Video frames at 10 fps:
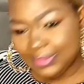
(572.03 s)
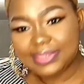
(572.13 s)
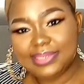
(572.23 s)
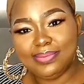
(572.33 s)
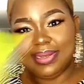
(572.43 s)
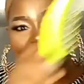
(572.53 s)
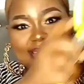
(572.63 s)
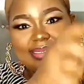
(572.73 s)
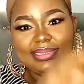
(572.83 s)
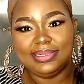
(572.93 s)
So
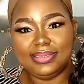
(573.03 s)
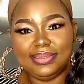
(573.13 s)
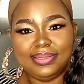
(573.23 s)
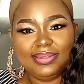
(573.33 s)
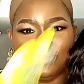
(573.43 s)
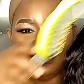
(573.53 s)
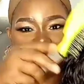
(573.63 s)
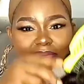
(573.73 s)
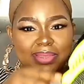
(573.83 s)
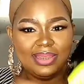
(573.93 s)
let's see. But you see
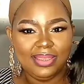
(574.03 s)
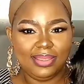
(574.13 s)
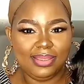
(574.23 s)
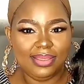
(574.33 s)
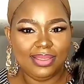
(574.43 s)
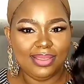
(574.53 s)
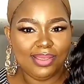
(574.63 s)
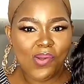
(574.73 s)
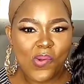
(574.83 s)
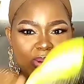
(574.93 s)
the way the
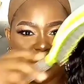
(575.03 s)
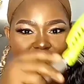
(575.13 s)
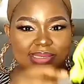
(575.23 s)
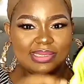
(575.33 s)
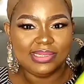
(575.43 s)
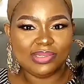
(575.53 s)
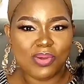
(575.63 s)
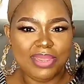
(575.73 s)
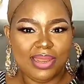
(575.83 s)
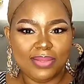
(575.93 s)
coils is
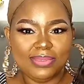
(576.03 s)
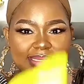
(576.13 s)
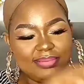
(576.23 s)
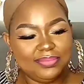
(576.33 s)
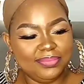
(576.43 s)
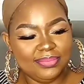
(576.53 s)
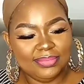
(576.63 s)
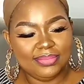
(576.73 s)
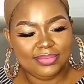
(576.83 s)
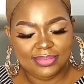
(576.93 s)
coming out.
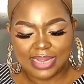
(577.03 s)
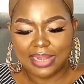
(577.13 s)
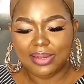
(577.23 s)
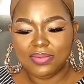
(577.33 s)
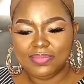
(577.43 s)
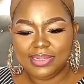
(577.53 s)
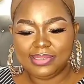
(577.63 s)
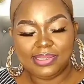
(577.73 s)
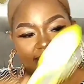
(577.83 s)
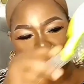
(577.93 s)
I love
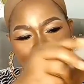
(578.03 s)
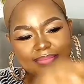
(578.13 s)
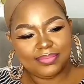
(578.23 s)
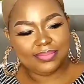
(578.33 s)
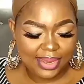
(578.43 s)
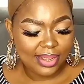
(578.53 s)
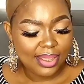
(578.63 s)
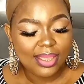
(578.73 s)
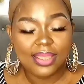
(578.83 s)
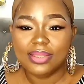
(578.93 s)
this hair.
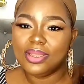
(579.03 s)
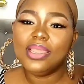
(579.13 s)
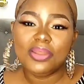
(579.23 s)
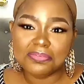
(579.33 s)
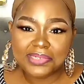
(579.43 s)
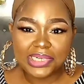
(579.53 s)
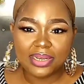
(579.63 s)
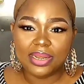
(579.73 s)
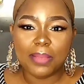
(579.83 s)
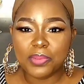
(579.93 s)
Talking of
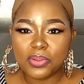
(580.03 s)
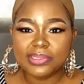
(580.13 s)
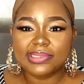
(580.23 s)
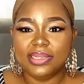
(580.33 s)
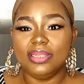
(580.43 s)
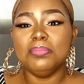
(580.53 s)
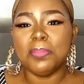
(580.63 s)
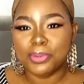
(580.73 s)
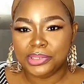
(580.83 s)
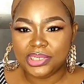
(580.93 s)
shading, I'm not seeing
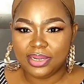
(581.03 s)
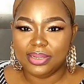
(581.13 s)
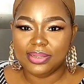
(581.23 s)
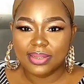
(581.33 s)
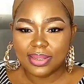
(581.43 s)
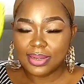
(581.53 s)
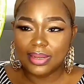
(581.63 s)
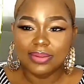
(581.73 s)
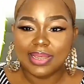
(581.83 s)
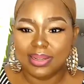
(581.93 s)
much here.
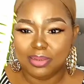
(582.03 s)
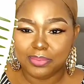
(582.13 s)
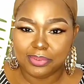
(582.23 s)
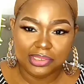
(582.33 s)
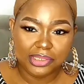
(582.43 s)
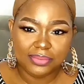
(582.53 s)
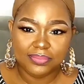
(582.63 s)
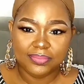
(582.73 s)
Look at the brush.